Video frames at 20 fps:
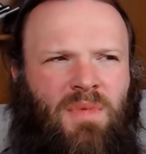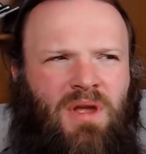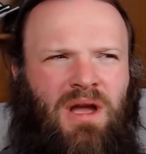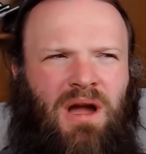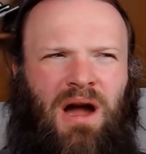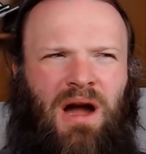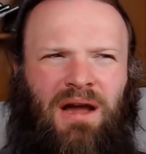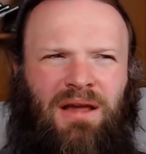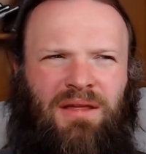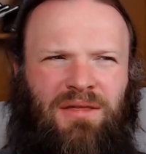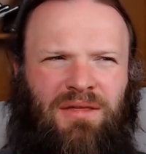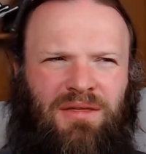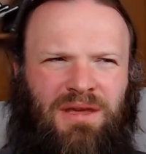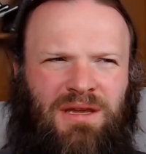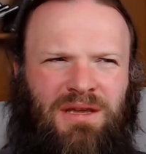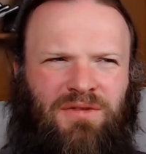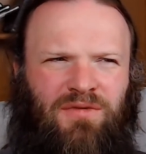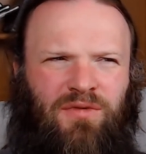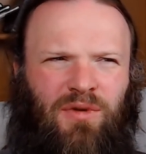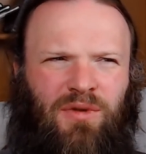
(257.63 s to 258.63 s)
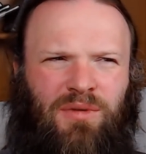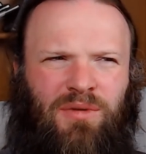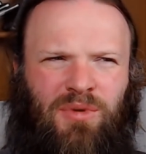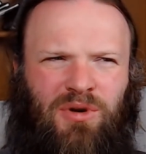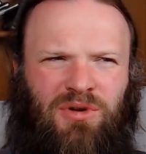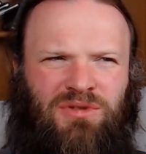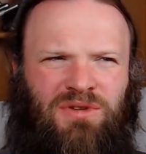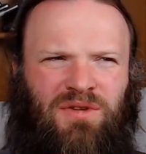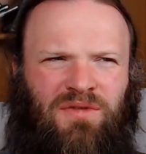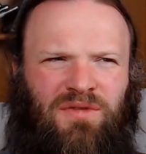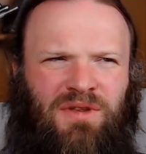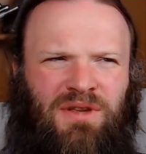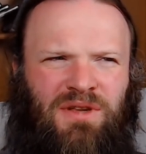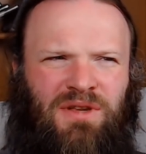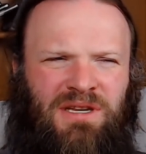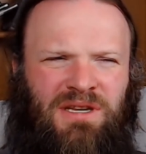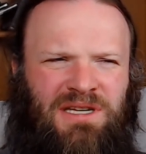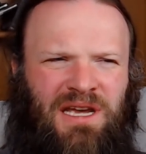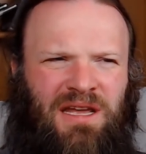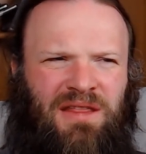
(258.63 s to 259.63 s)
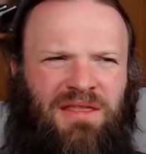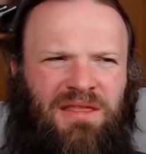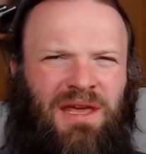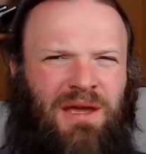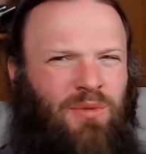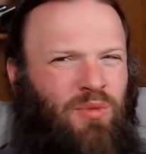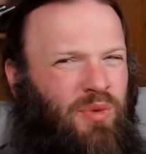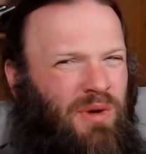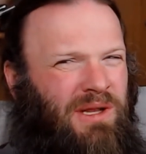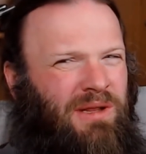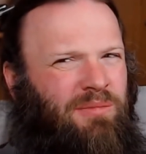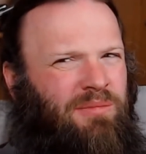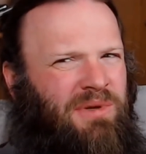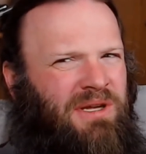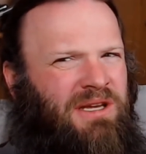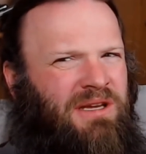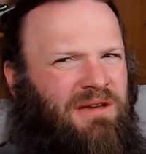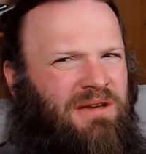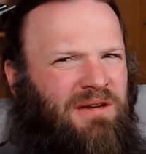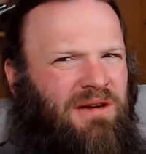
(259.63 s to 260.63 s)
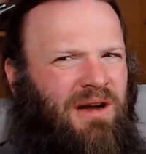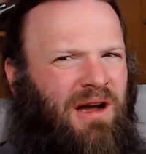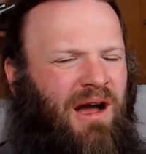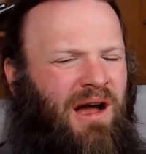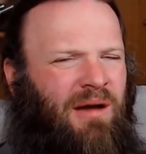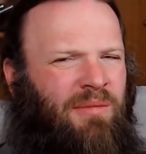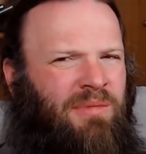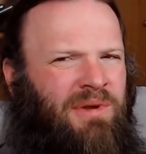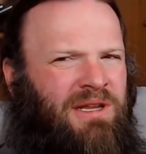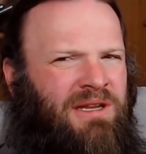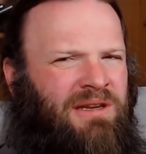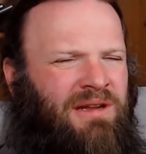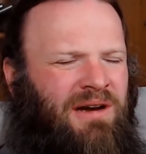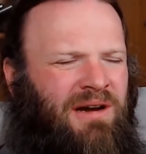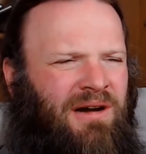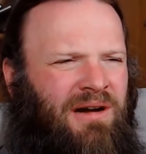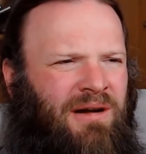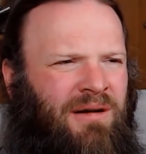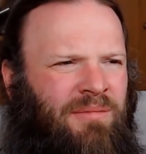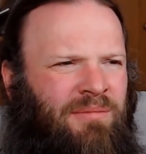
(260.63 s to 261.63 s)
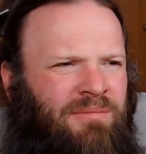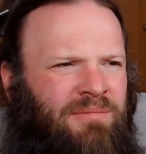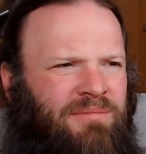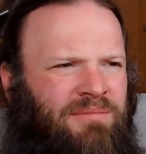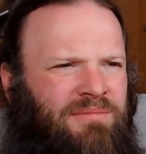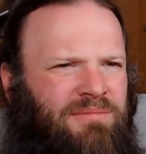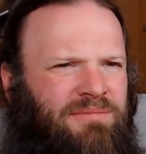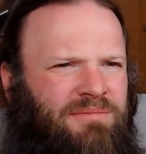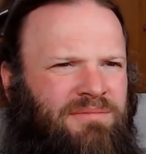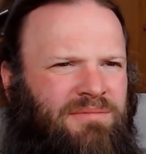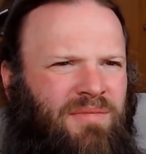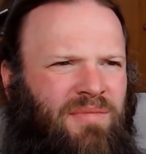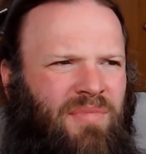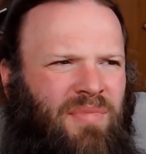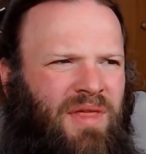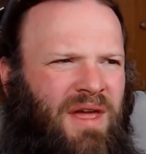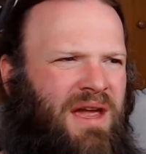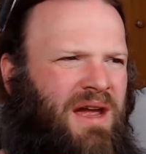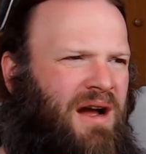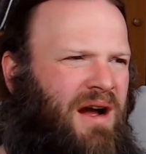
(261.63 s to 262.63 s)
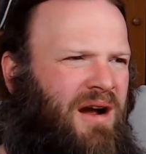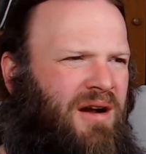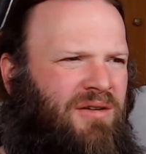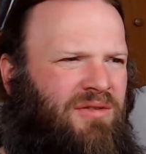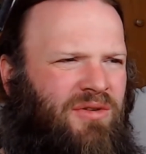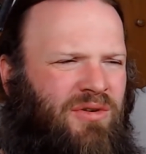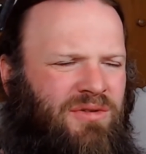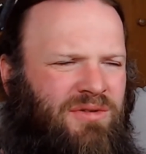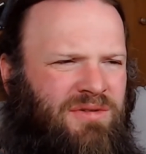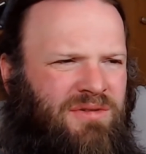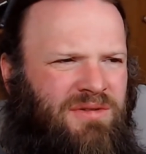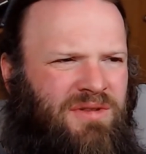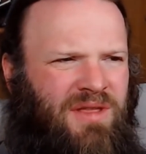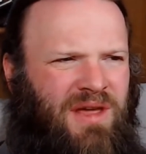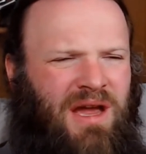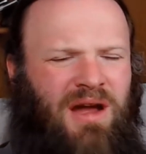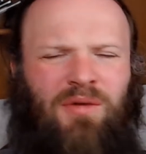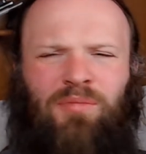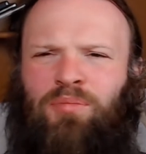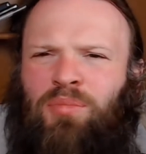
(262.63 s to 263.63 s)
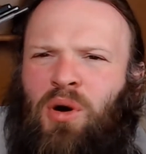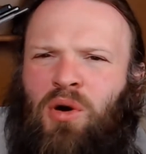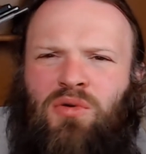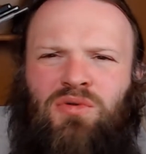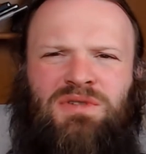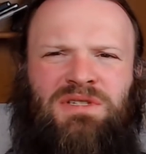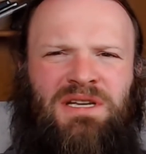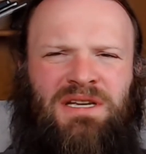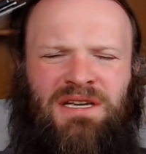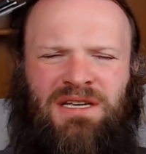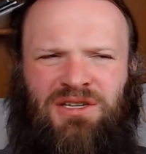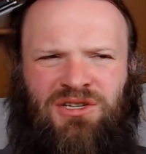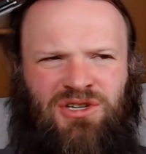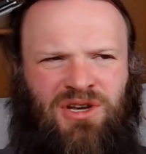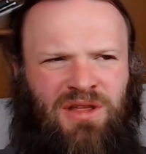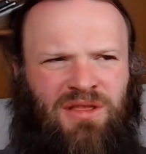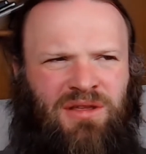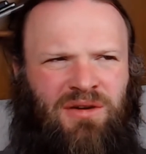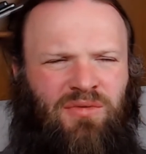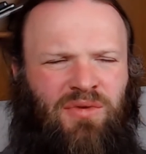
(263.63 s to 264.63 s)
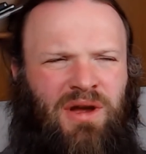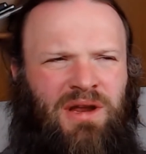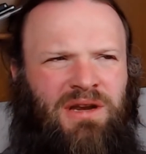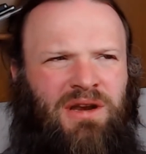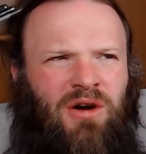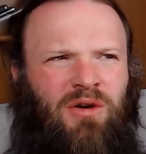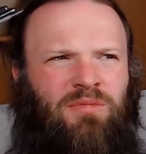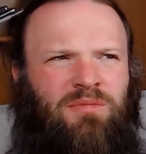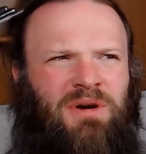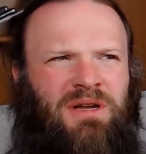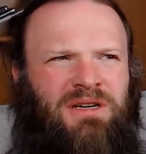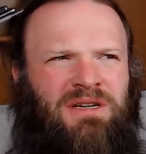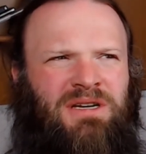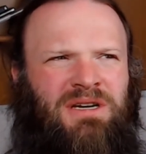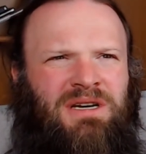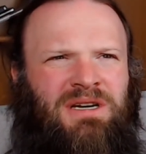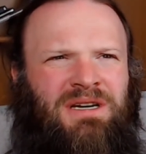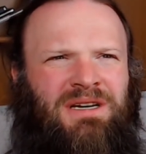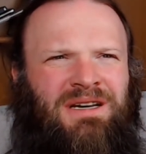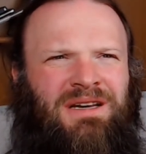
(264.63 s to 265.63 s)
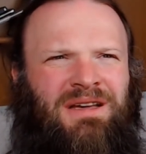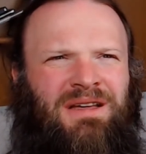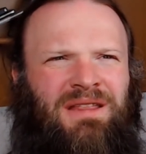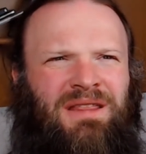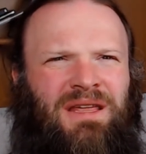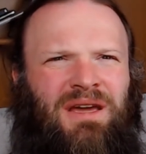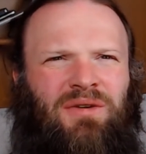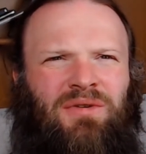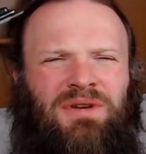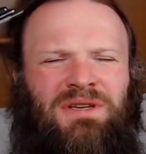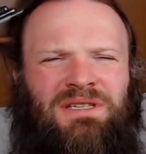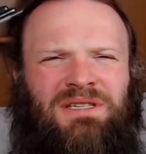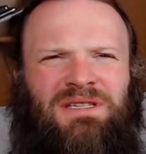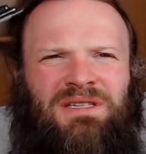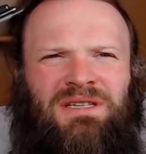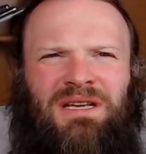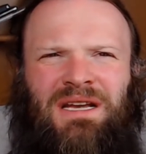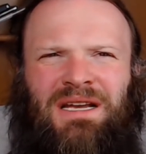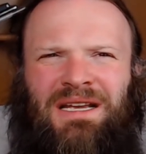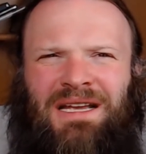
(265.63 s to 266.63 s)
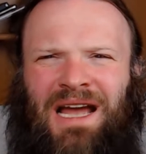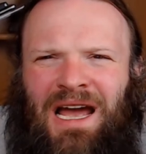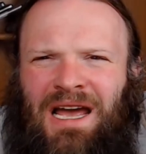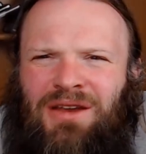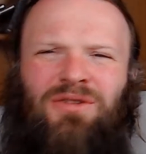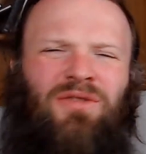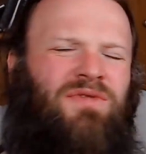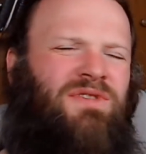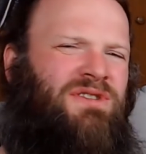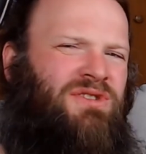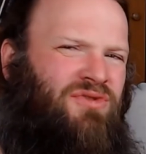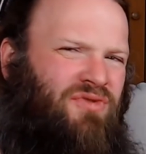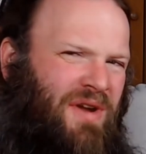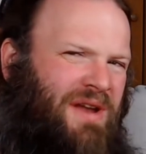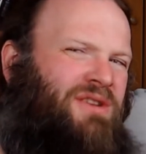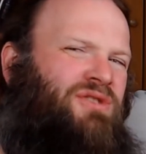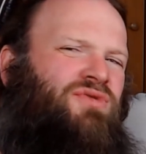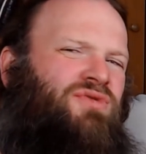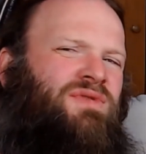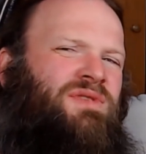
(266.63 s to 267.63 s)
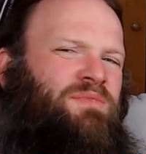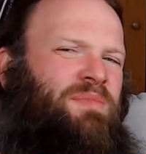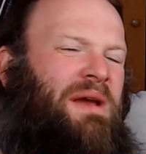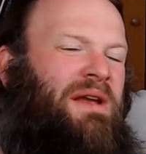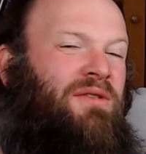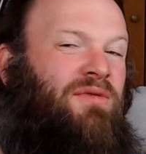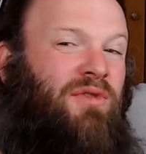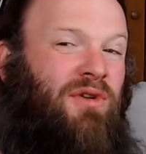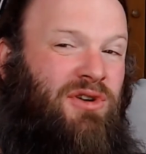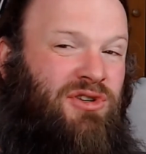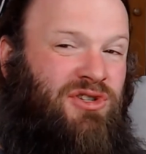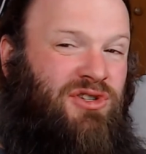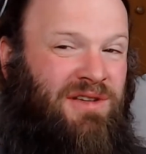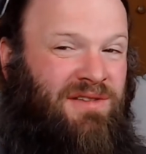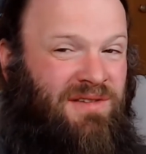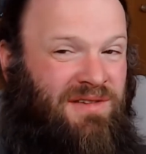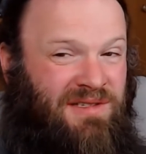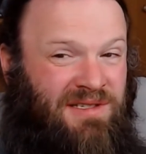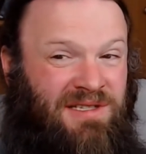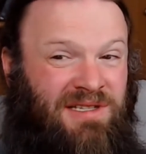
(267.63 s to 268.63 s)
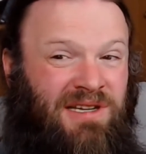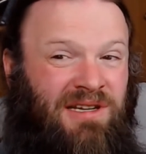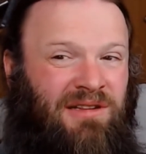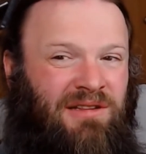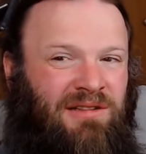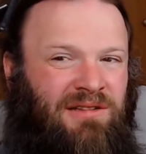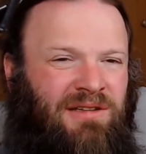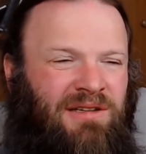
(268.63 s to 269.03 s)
I think for the most of the Elite 10, they will be. I mean, they are opposing each other right now, but there is kind of a strange respect for each other still,